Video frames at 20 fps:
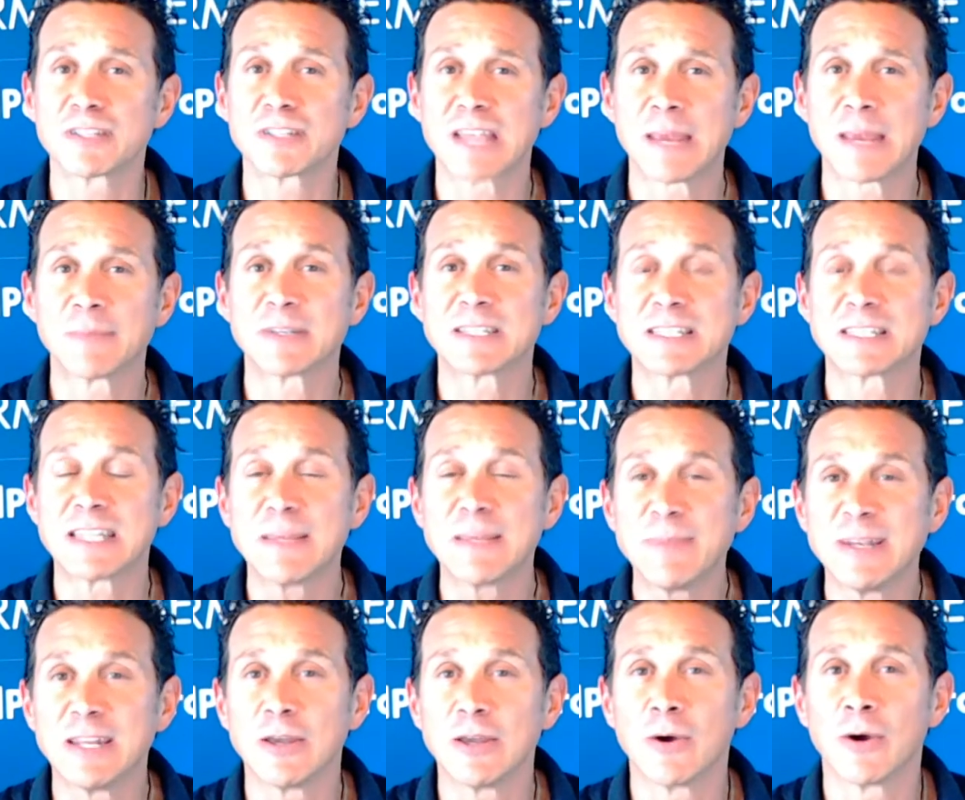same as
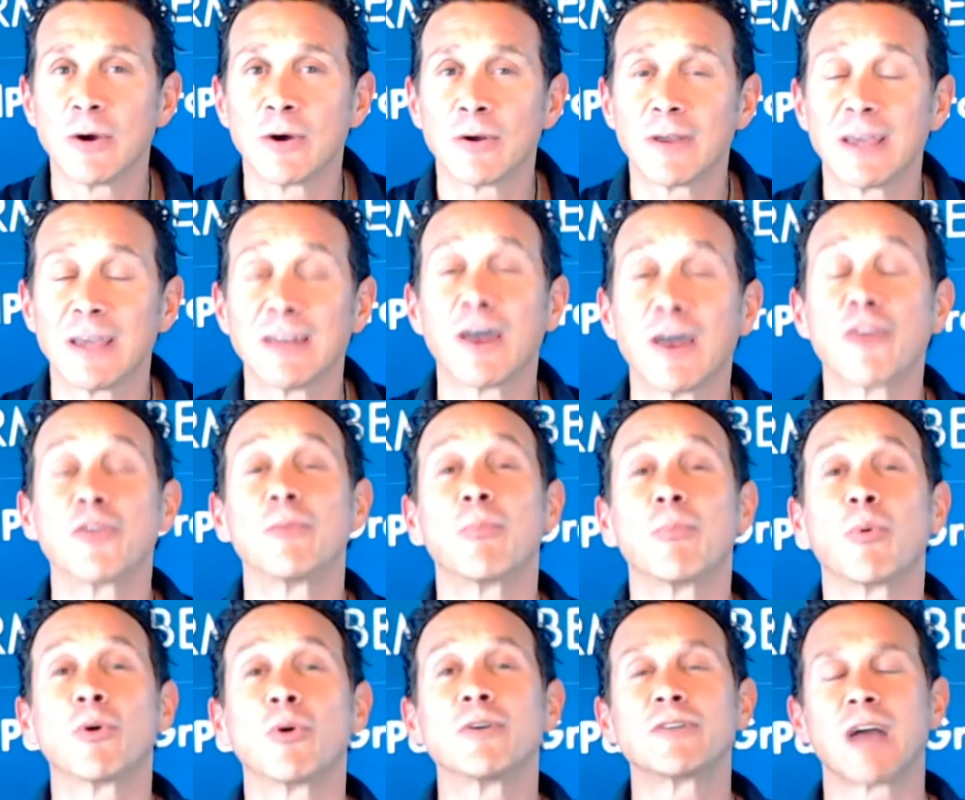CBD oil and other
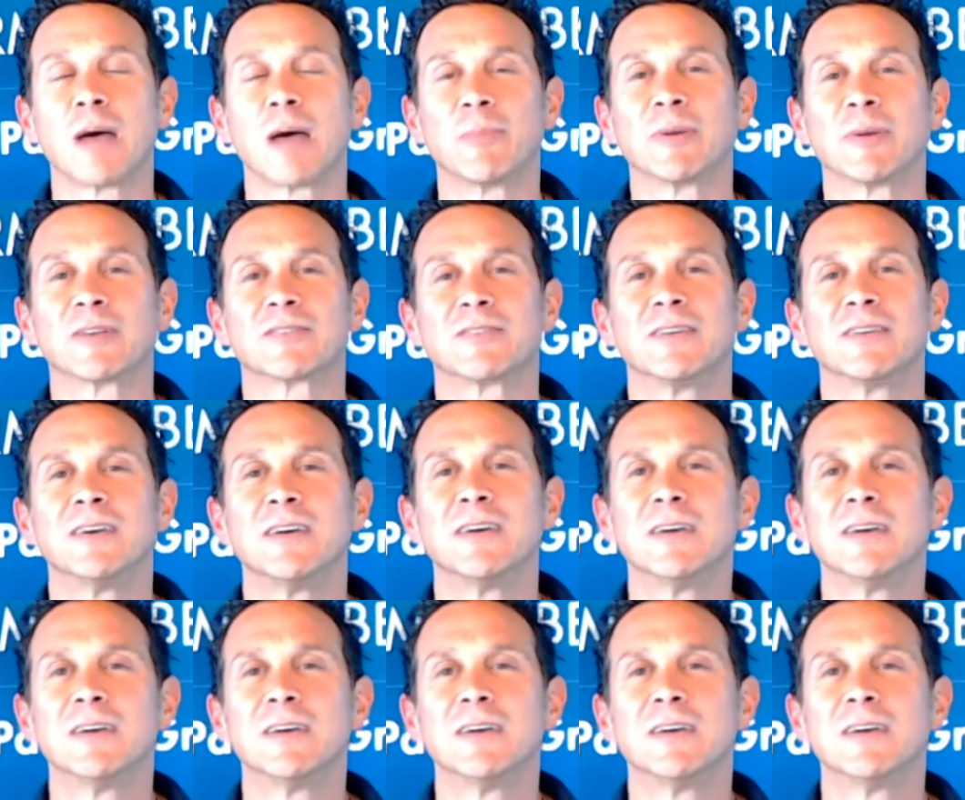important topics,